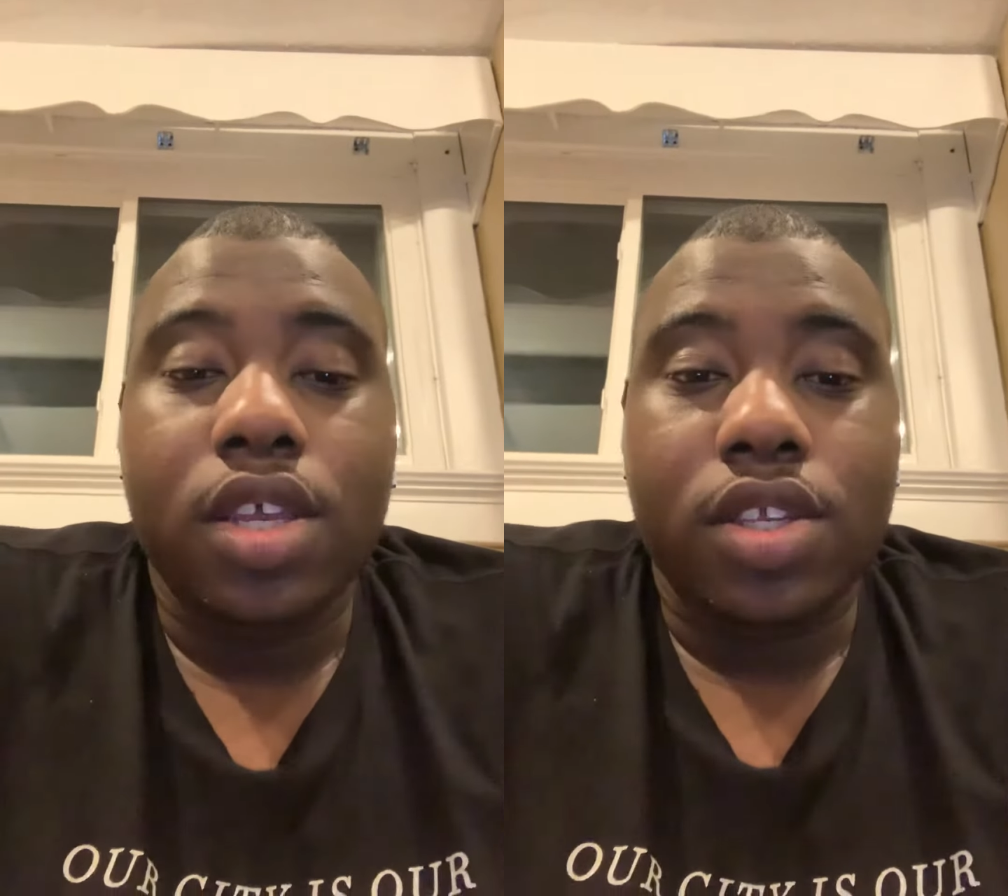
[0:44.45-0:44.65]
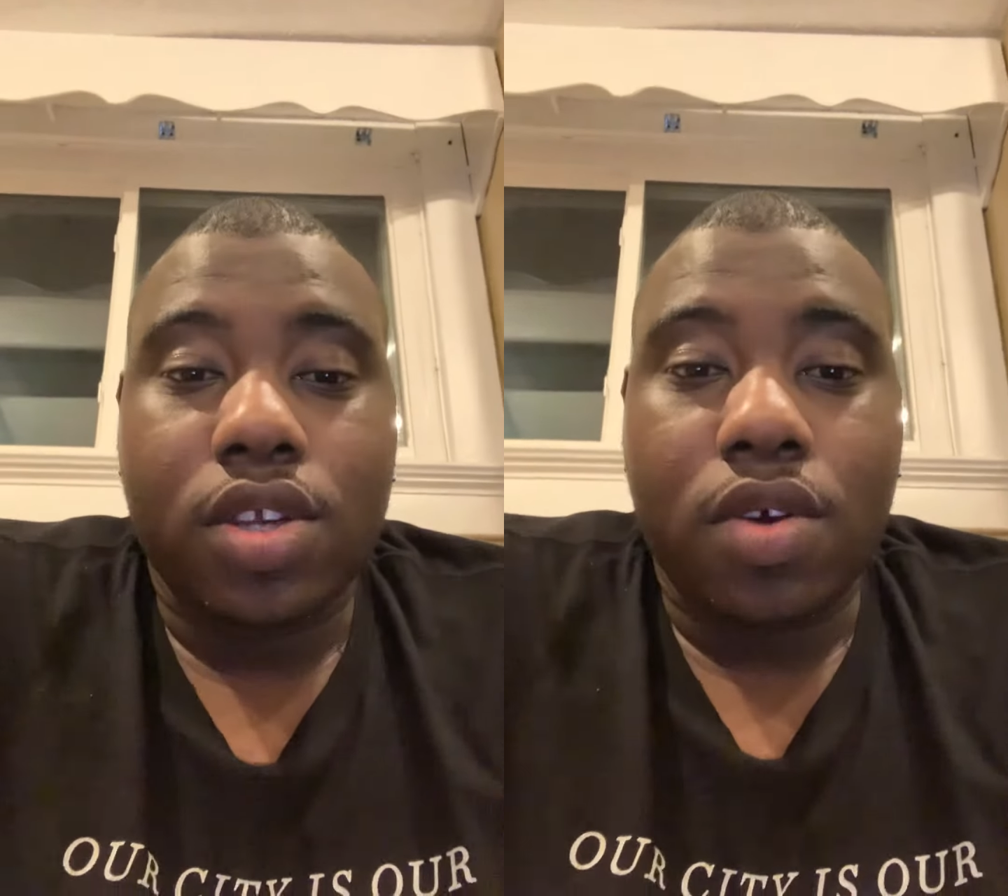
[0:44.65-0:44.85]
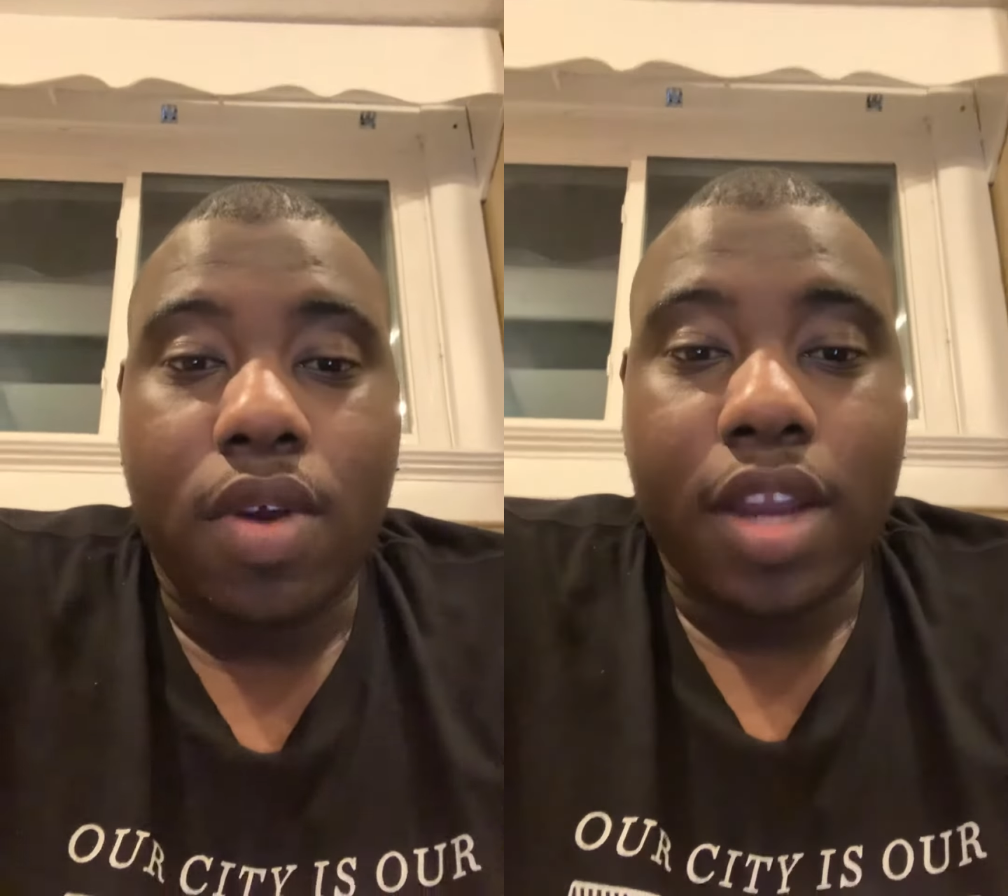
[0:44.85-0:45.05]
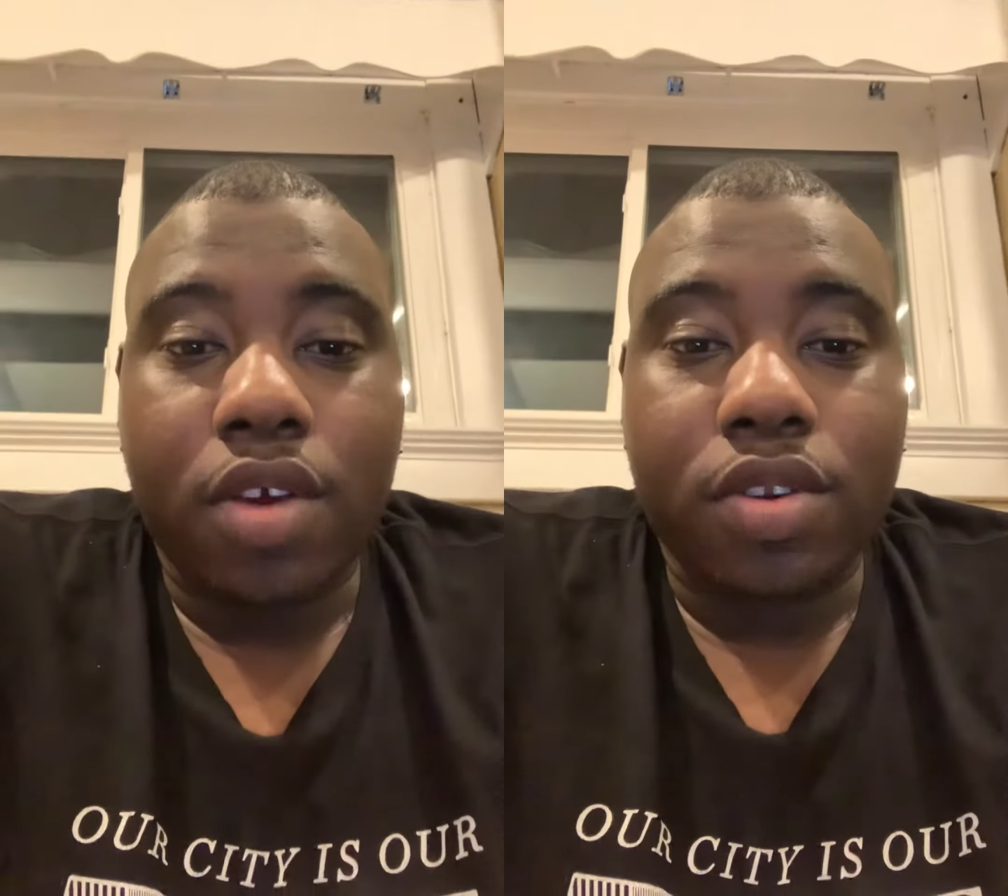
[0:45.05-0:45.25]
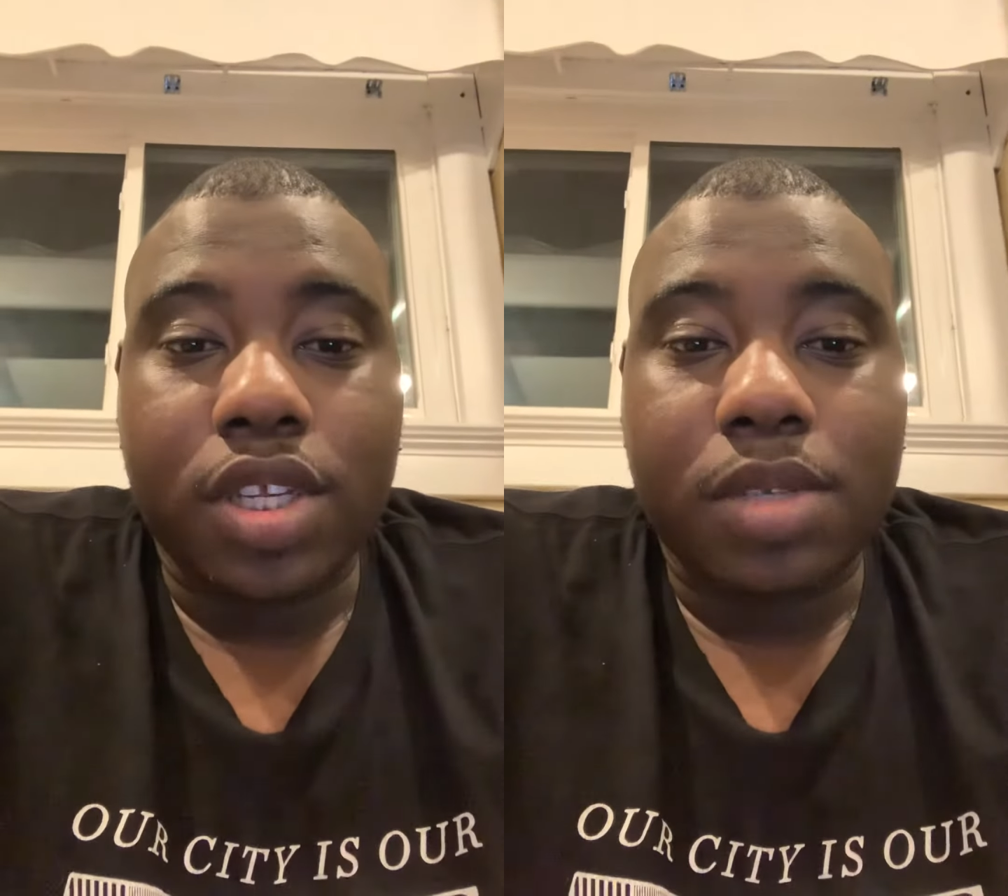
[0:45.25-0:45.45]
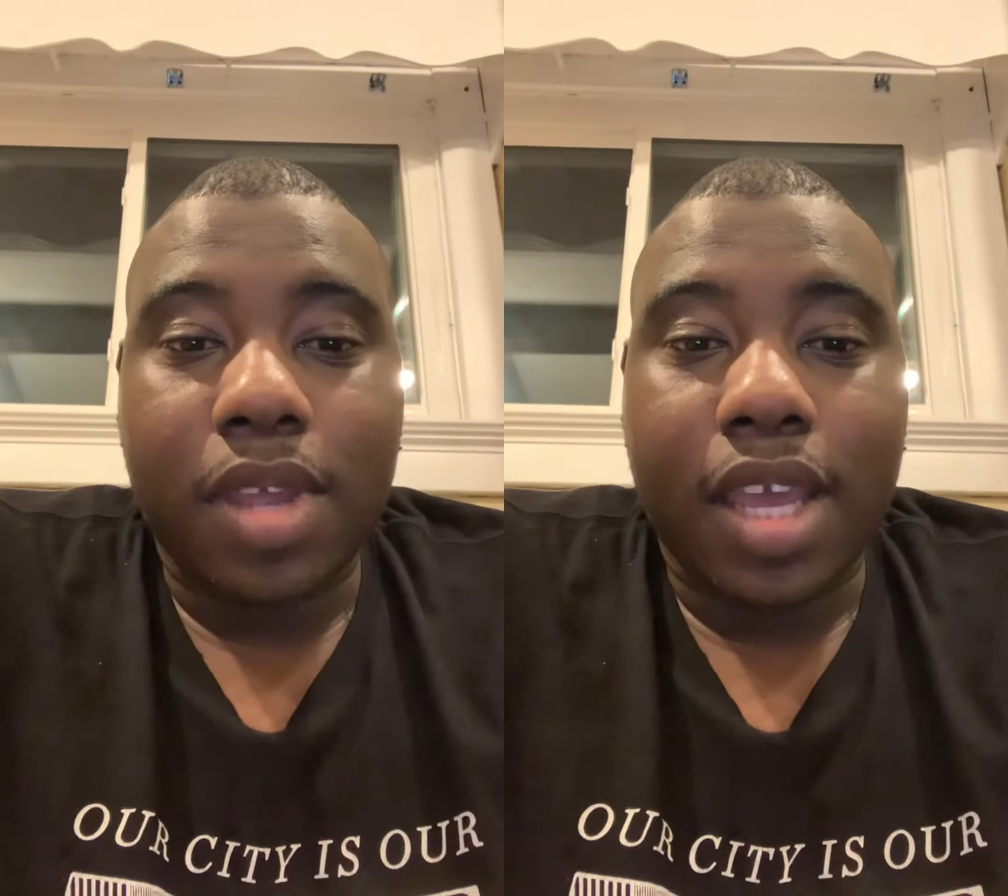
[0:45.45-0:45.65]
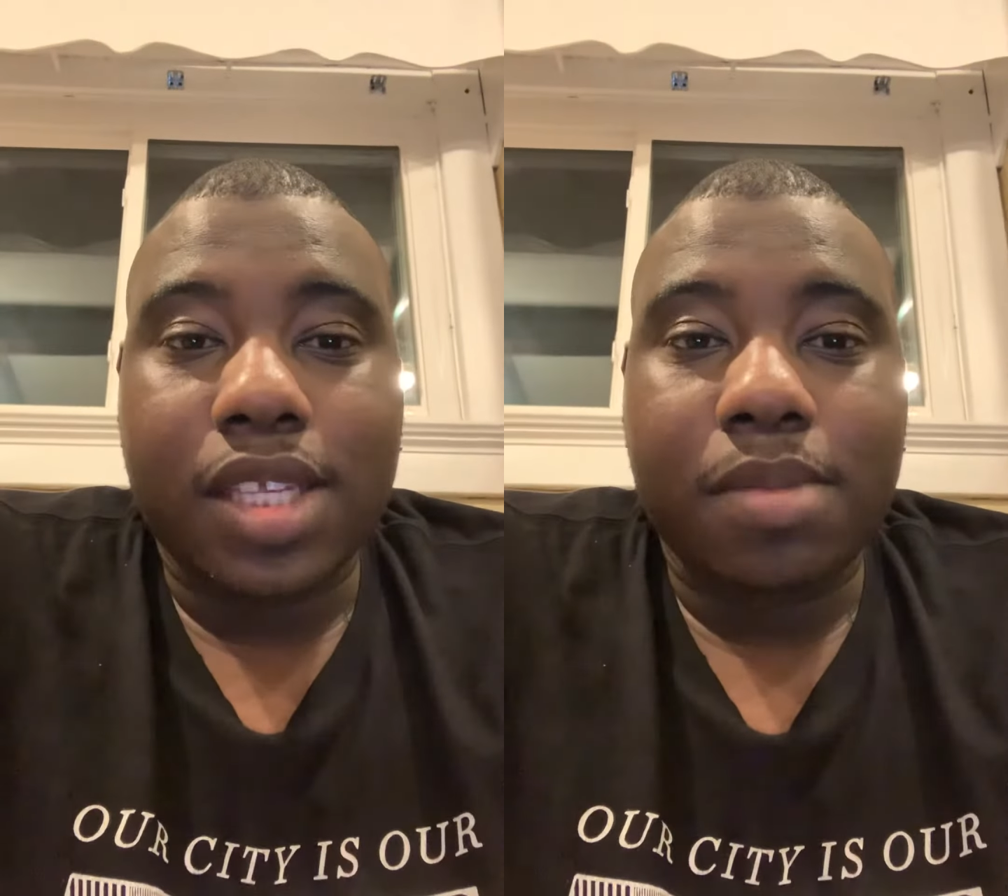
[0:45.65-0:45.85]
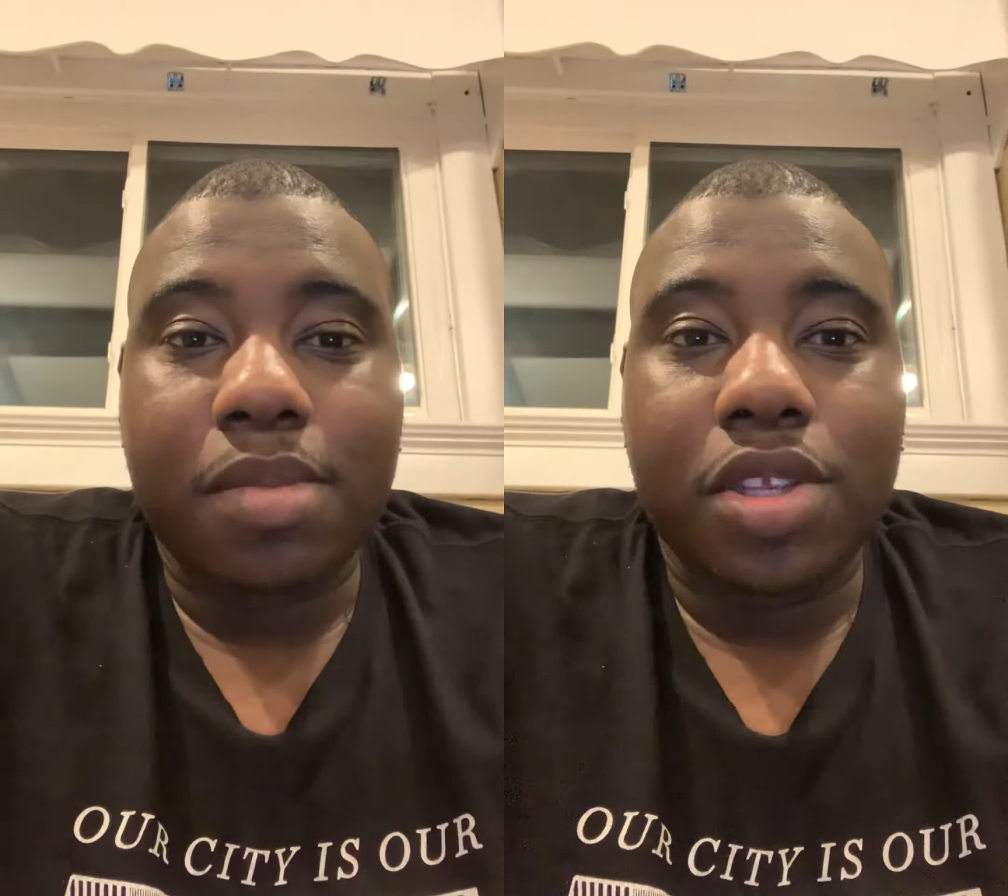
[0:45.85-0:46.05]
So I don't just plan
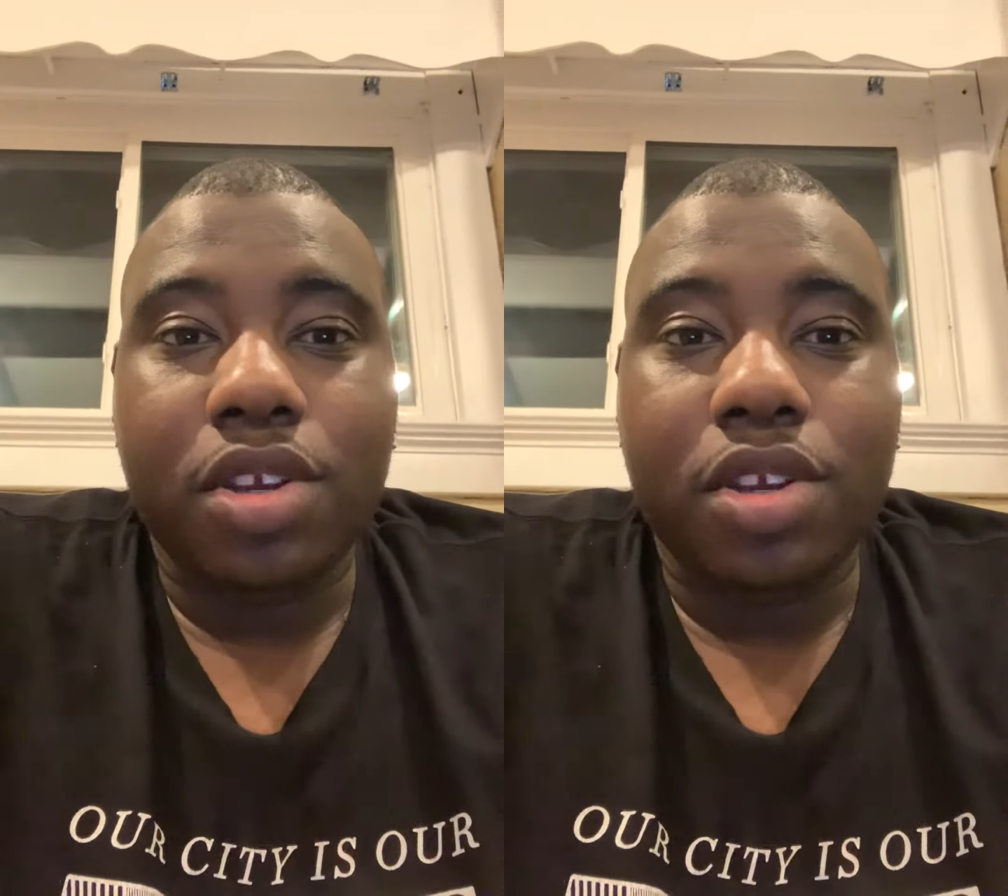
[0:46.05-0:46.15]
to be